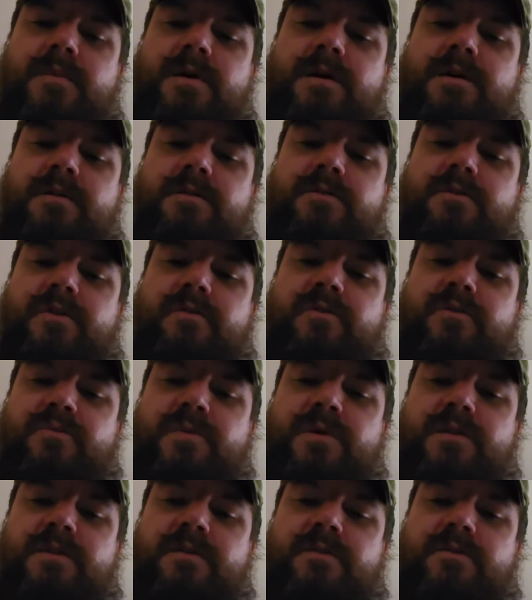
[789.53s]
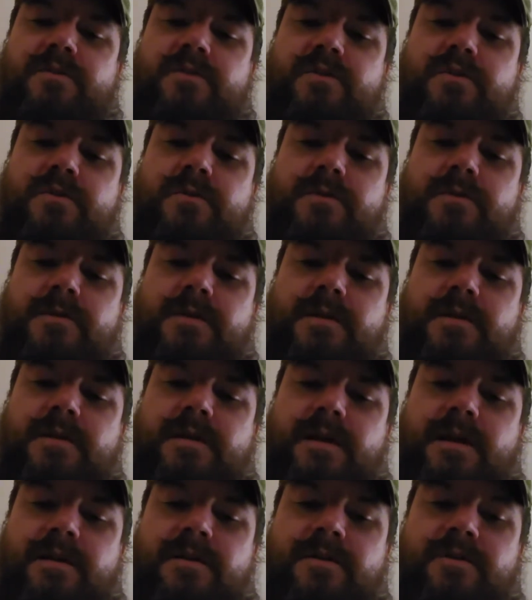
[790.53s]
Jehovah's Witness youth,
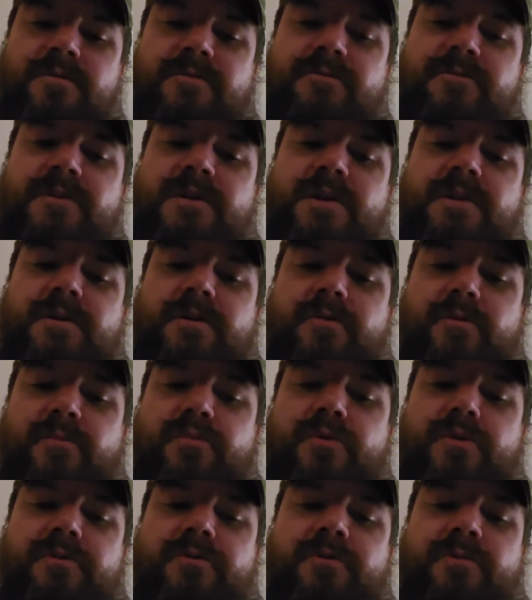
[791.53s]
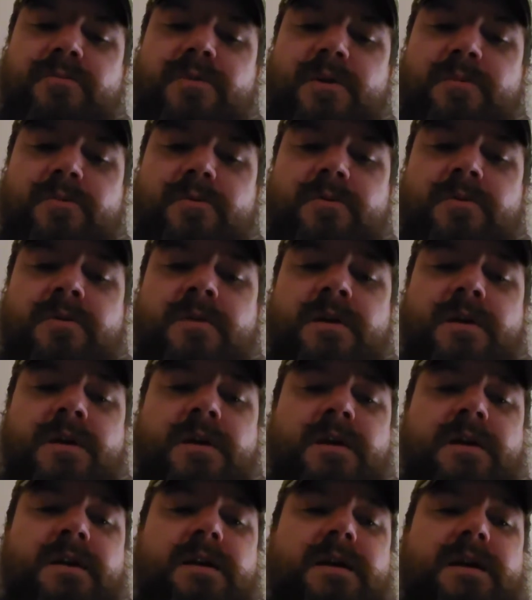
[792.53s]
I had no fear of approaching people,
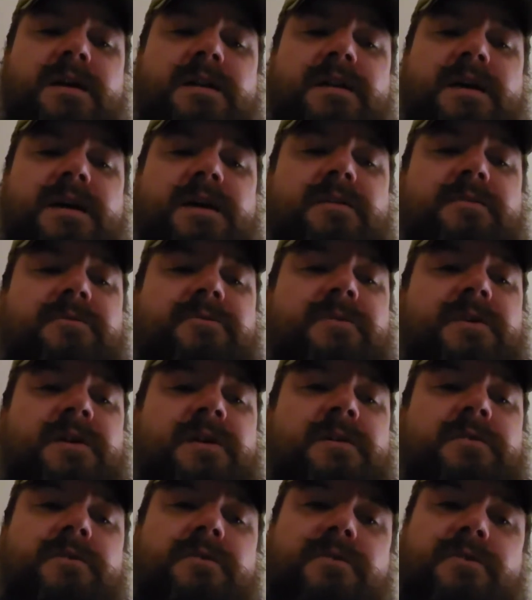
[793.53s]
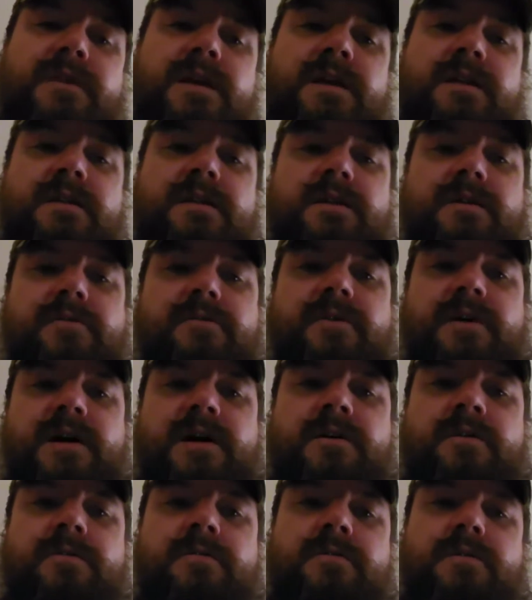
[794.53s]
and I had a fair understanding of
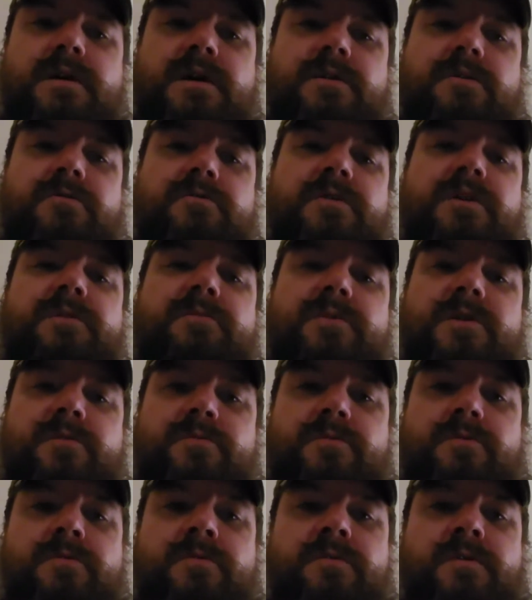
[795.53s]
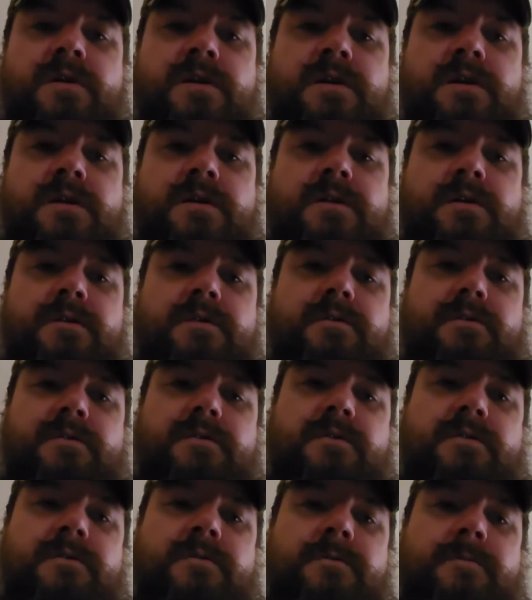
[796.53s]
how to read people.
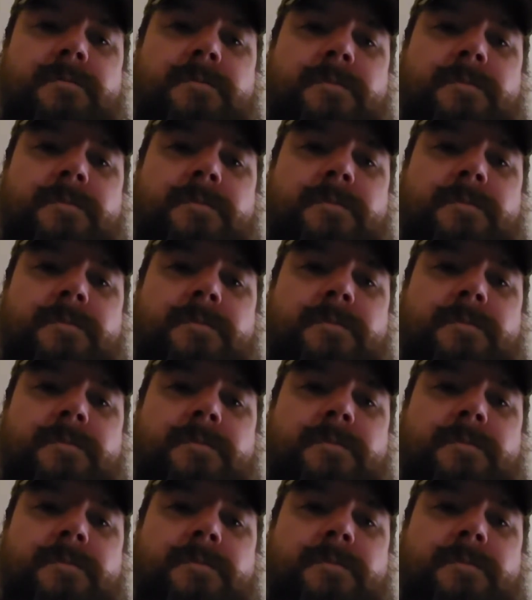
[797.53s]
So